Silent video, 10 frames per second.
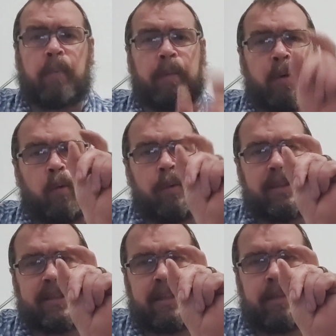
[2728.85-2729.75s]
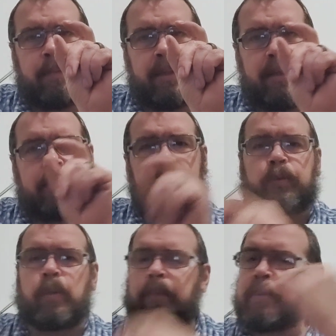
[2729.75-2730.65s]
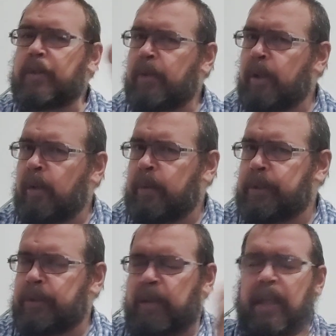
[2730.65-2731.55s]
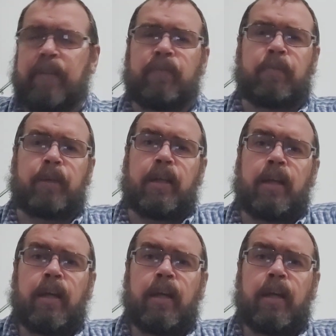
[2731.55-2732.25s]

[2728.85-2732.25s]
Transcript: I'm always seeing about that much rib, so they always shoot high for me.